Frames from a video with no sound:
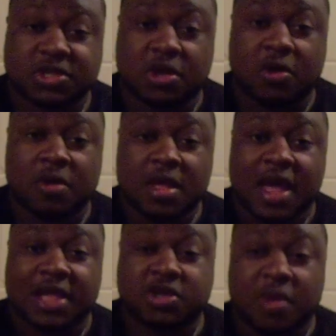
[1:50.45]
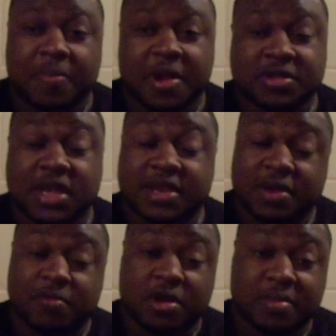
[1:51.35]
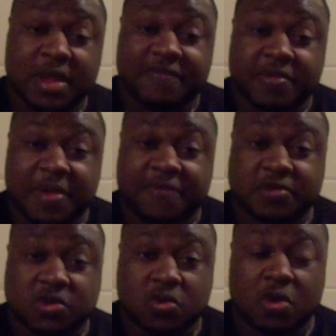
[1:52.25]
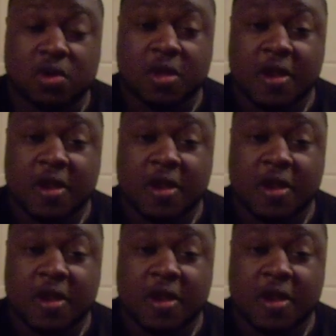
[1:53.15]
So I told my parents I didn't want them to have to pay for school.